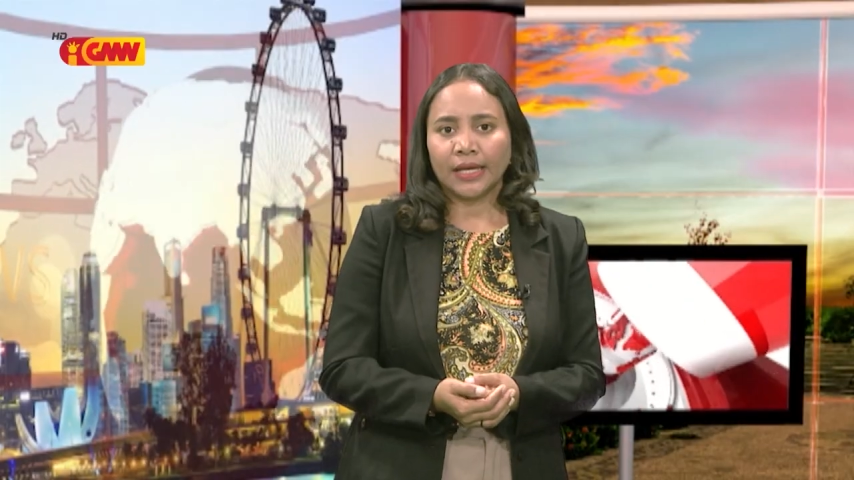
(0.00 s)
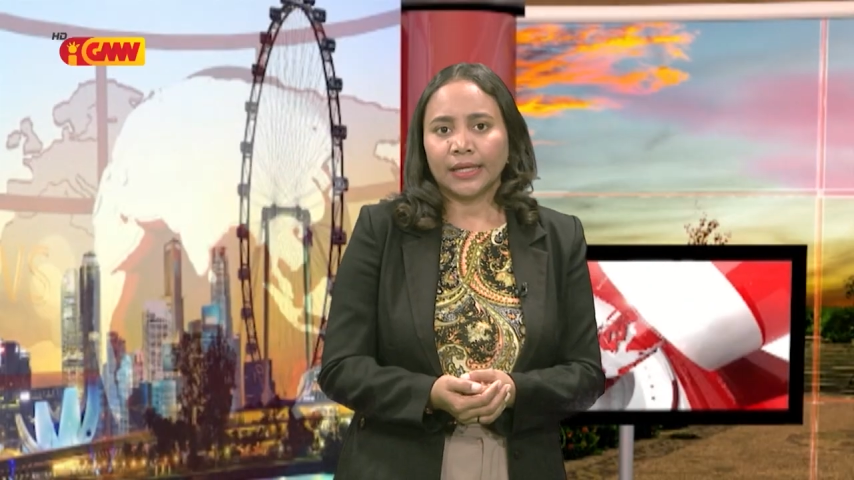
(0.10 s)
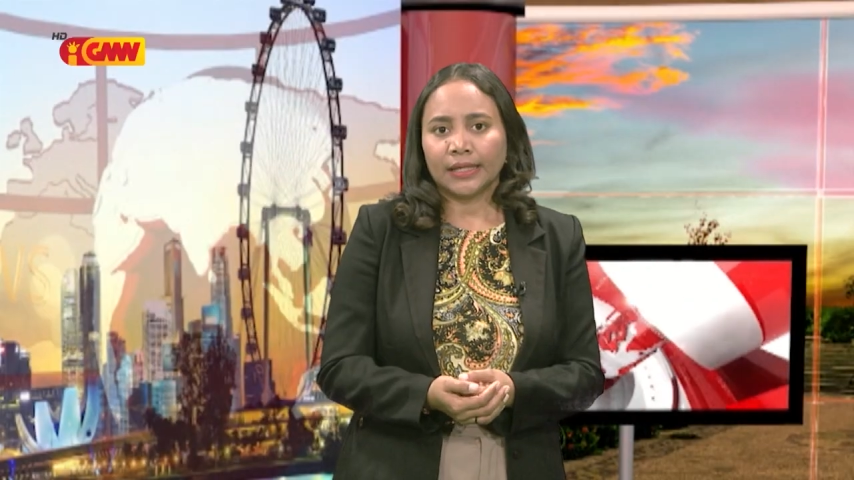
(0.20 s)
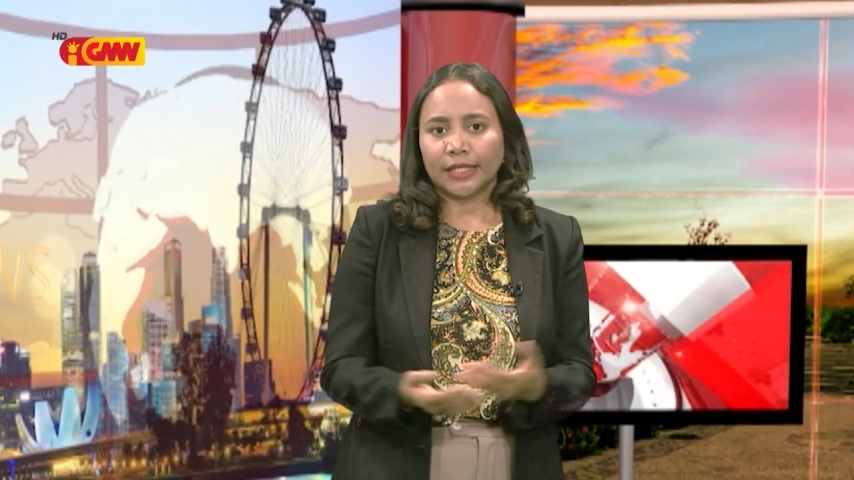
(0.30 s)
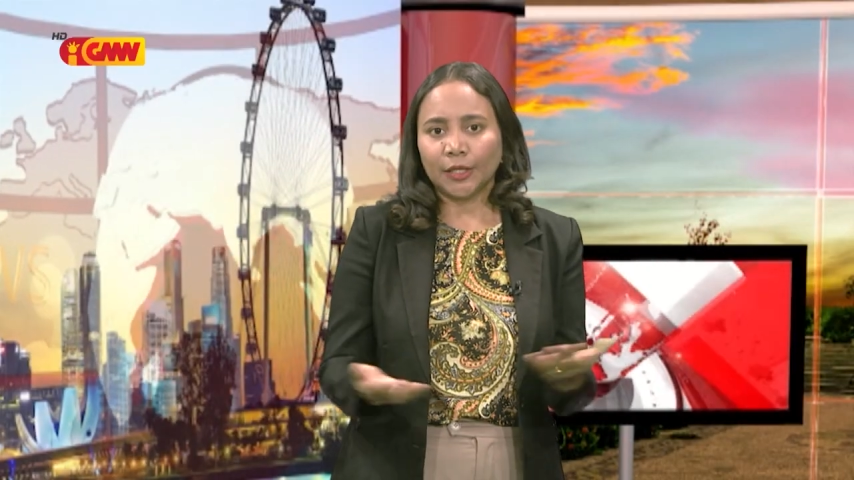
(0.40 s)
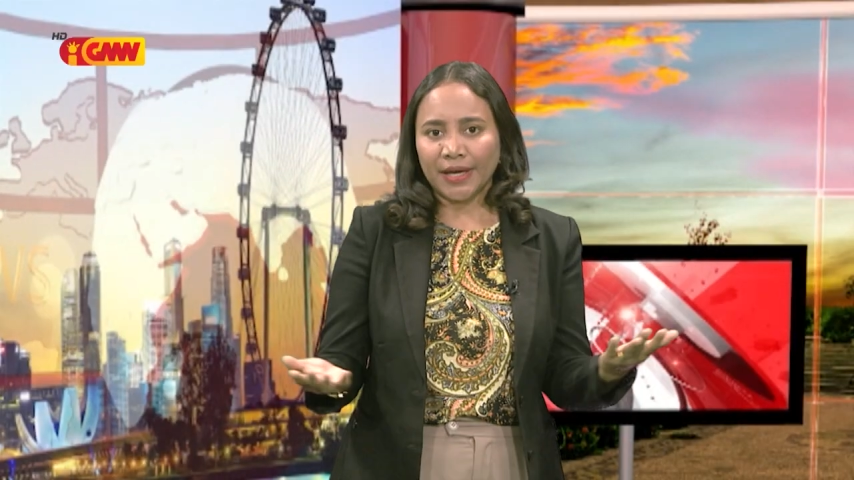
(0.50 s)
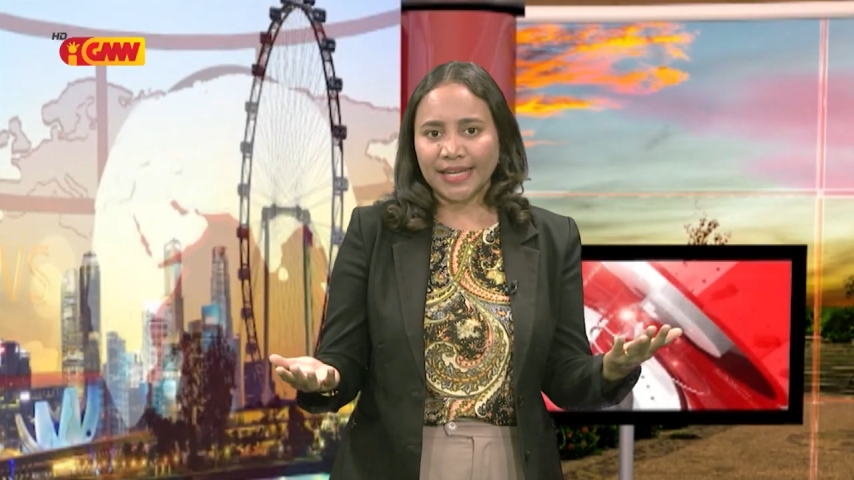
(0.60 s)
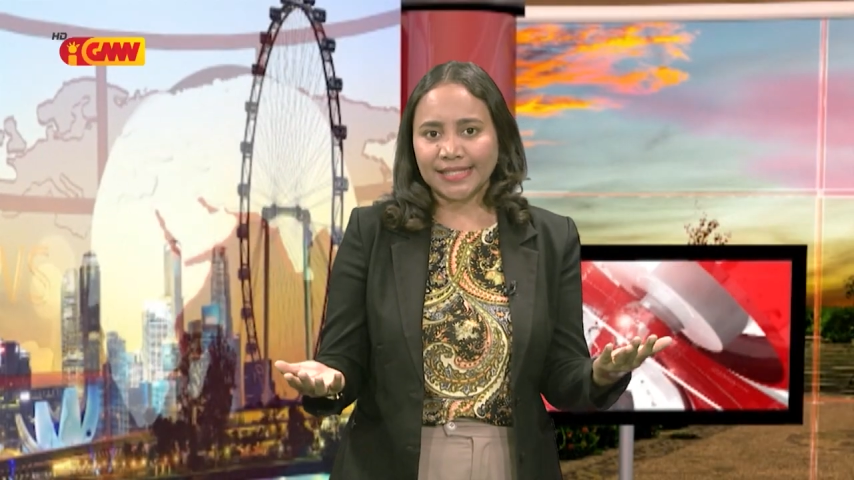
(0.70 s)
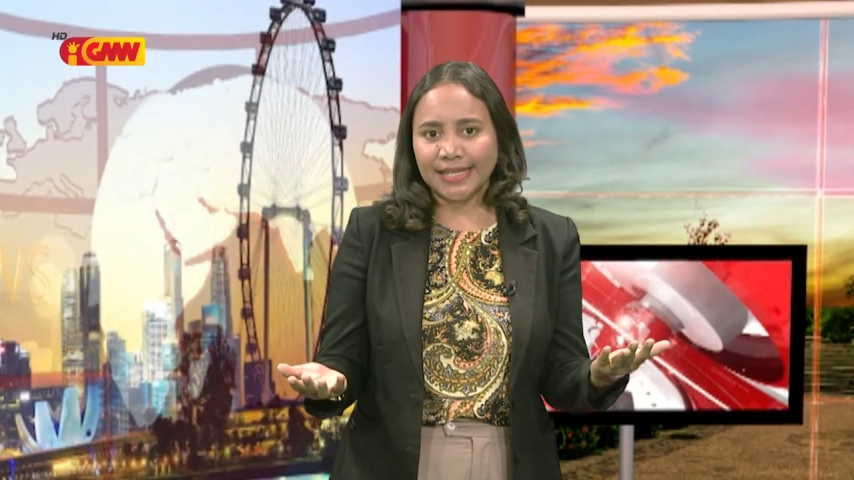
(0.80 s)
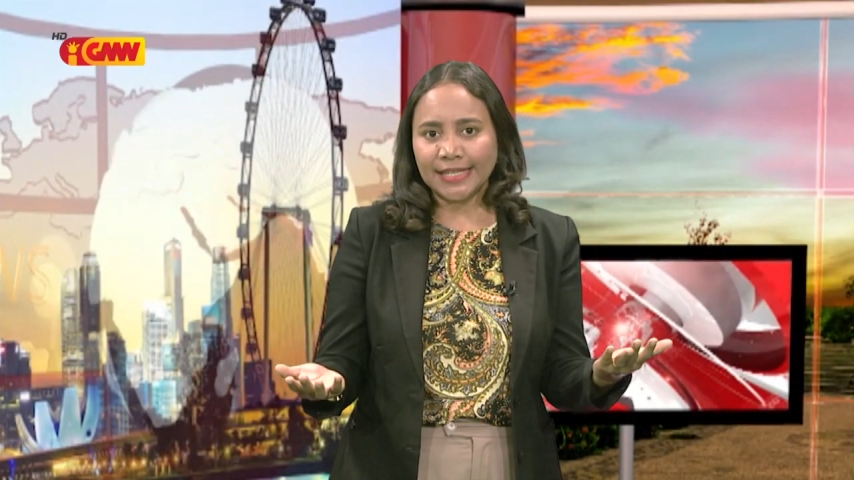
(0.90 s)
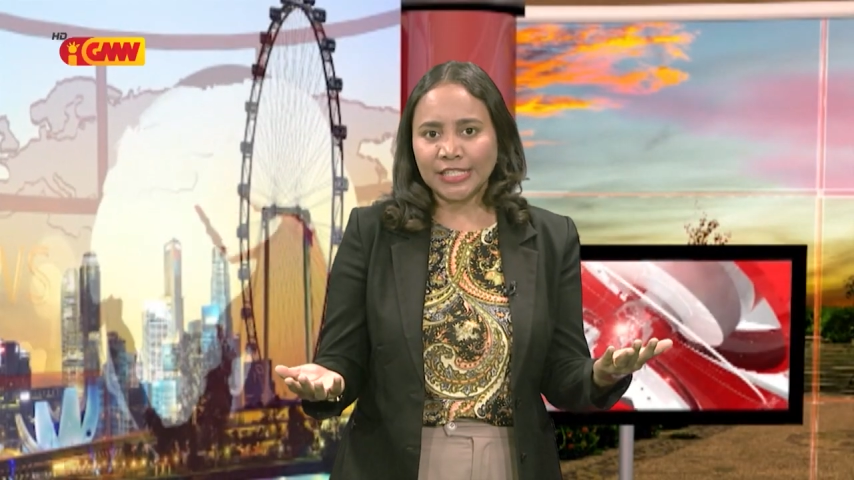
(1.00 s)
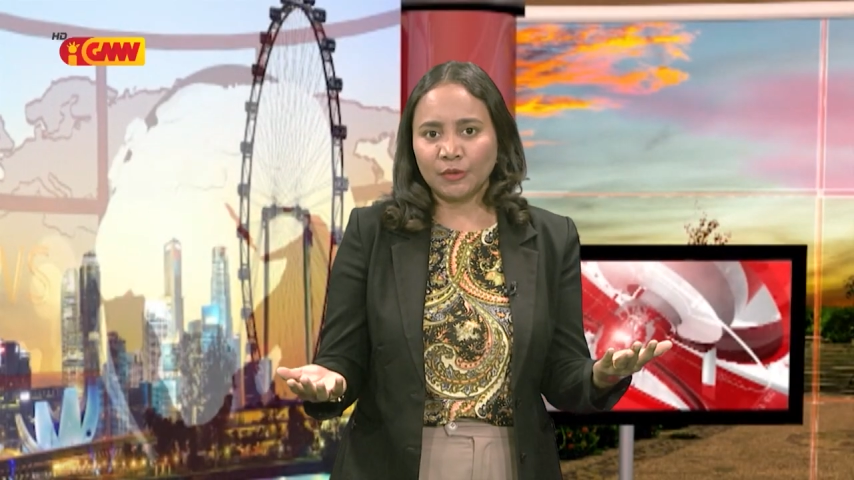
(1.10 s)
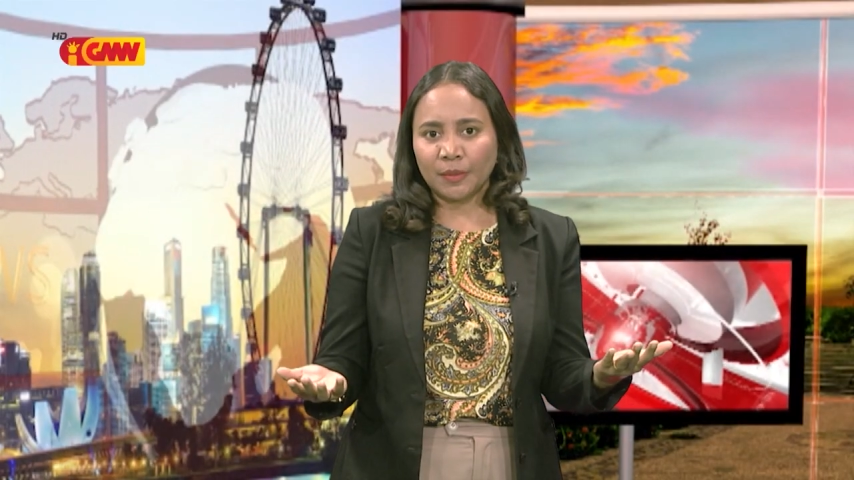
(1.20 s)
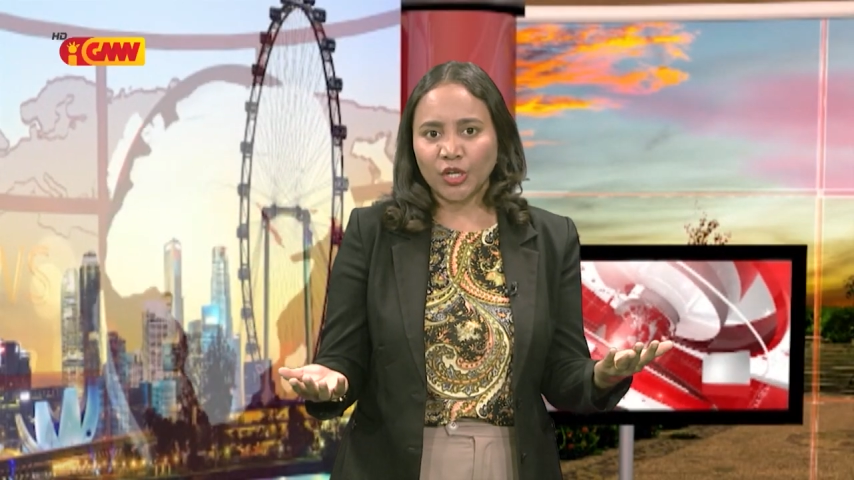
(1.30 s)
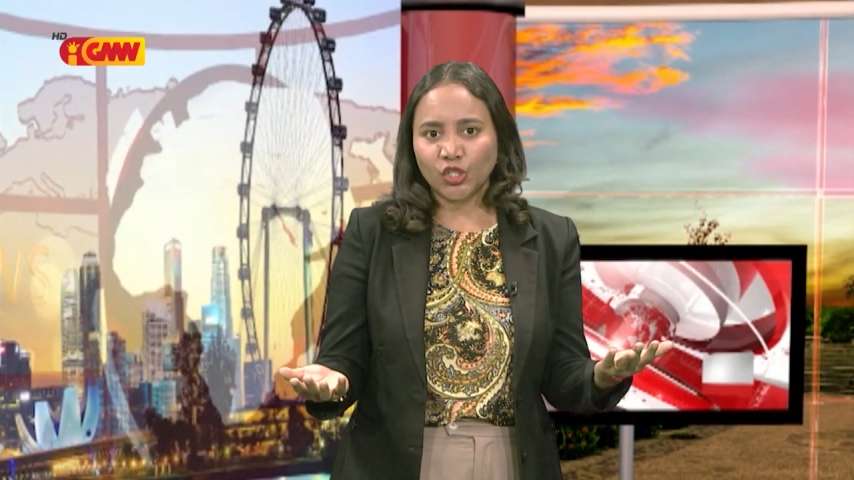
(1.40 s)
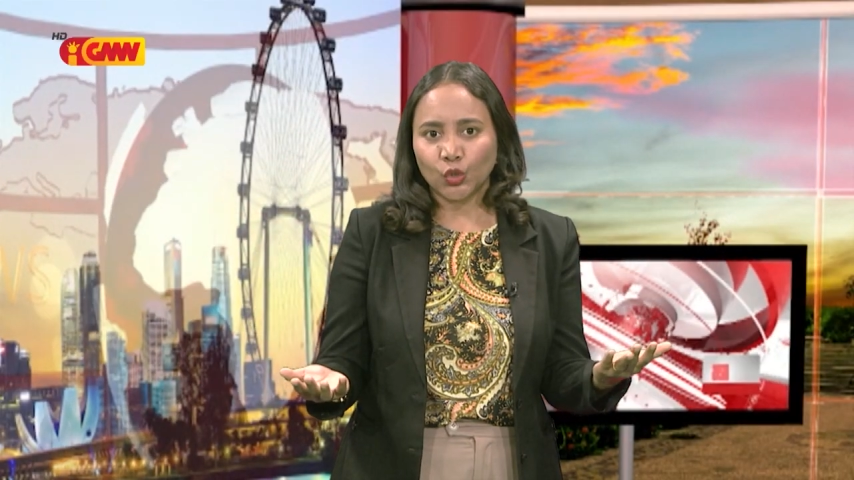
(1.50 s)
Kim Aris says Myanmar